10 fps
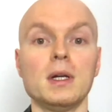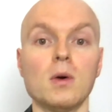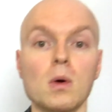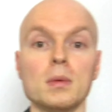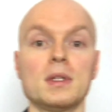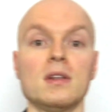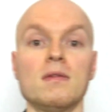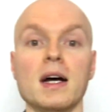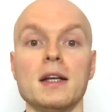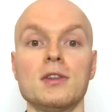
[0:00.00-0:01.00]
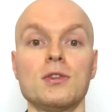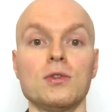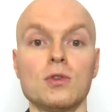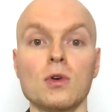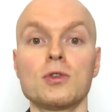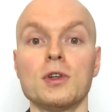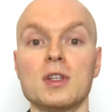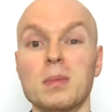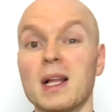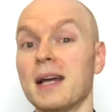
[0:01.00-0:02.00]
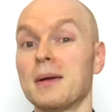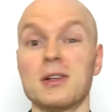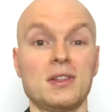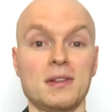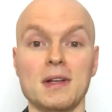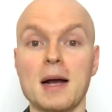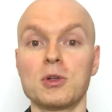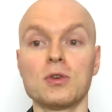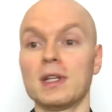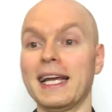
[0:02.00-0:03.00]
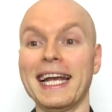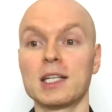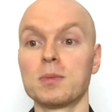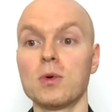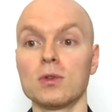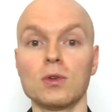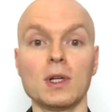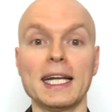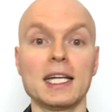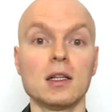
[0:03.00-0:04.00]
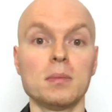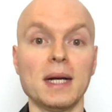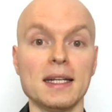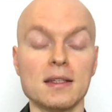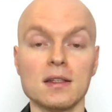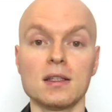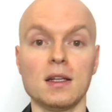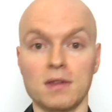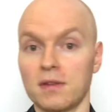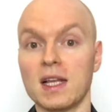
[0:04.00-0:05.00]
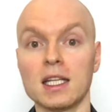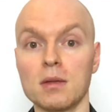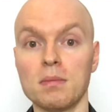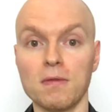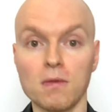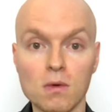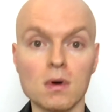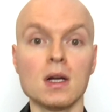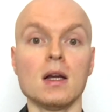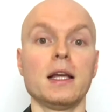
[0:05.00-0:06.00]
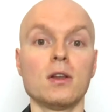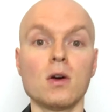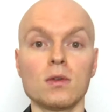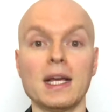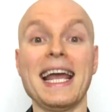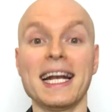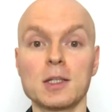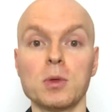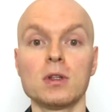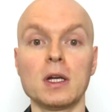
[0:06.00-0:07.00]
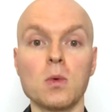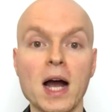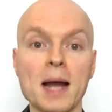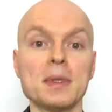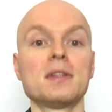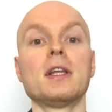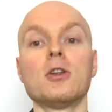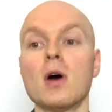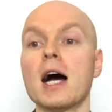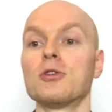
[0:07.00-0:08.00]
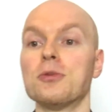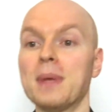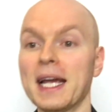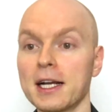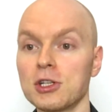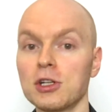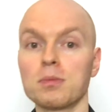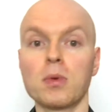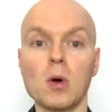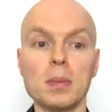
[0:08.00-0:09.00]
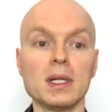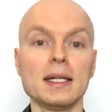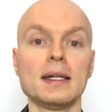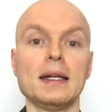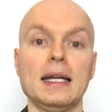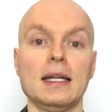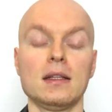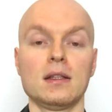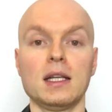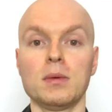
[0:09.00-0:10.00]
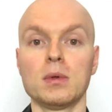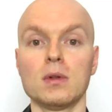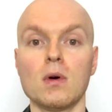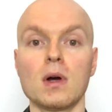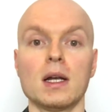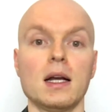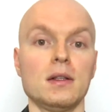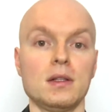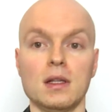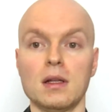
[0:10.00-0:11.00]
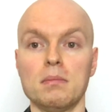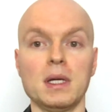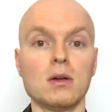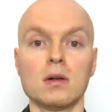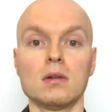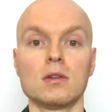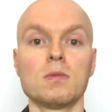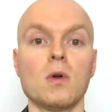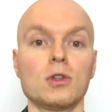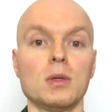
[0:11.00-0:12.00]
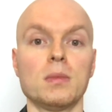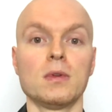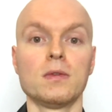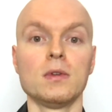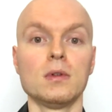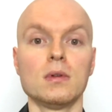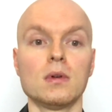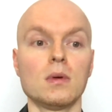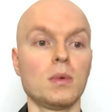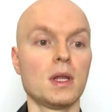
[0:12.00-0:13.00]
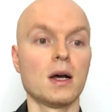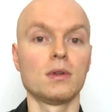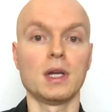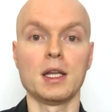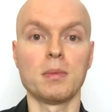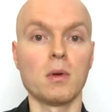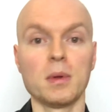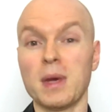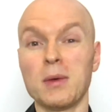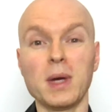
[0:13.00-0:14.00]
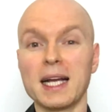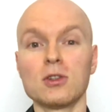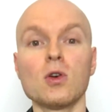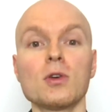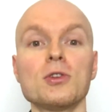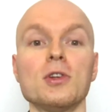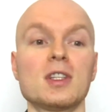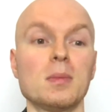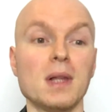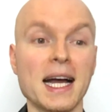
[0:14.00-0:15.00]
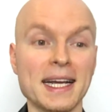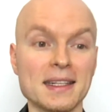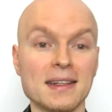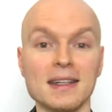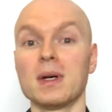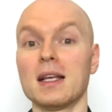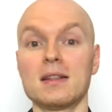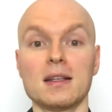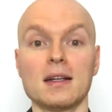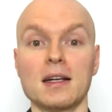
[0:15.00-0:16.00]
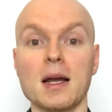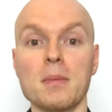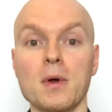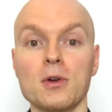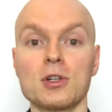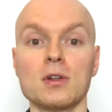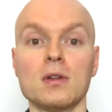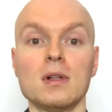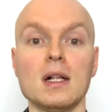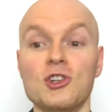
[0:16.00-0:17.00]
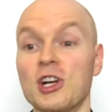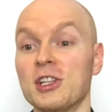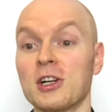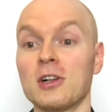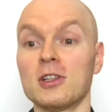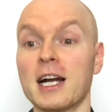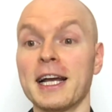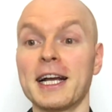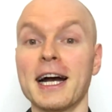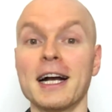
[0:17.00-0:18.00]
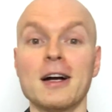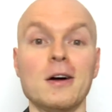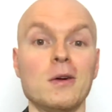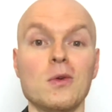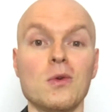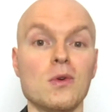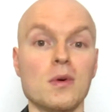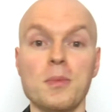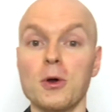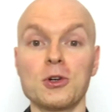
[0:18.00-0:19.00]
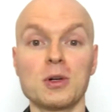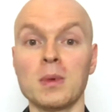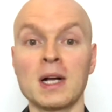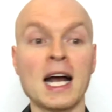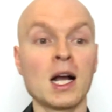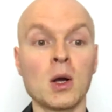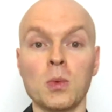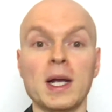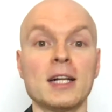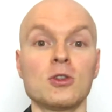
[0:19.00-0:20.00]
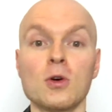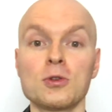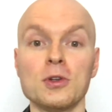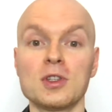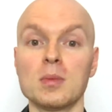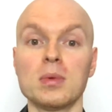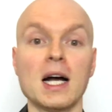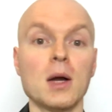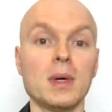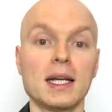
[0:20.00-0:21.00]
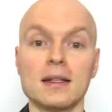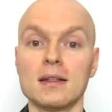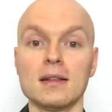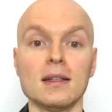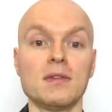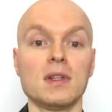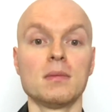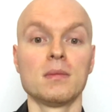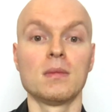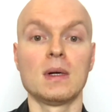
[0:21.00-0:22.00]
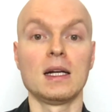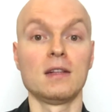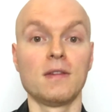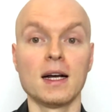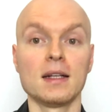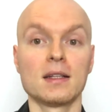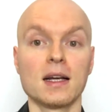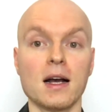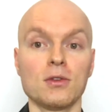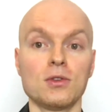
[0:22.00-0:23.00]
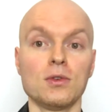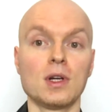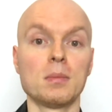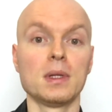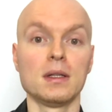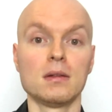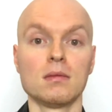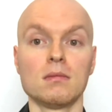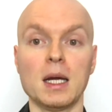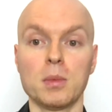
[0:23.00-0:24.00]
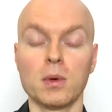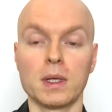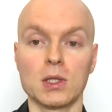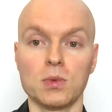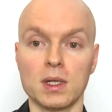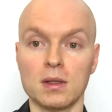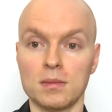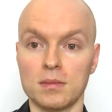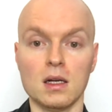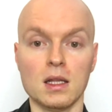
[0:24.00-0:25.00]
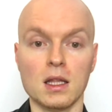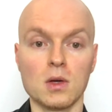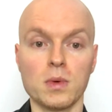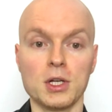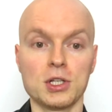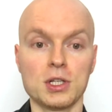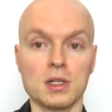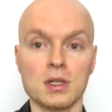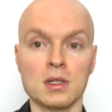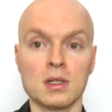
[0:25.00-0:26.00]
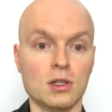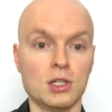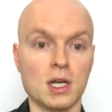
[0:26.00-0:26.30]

we always advise to talk to your supplier supplier, because I'm sure they export on a regular basis. If they've done it before, they know the export requirements, they know how to package it properly, and they will organize either big or small shipment for you without any problem. And we can talk to your supplier, whether it's a commercial, general dry cargo or perishable cargo. We can talk to your supplier, we can give them advice how to complete paperwork as well. Another question,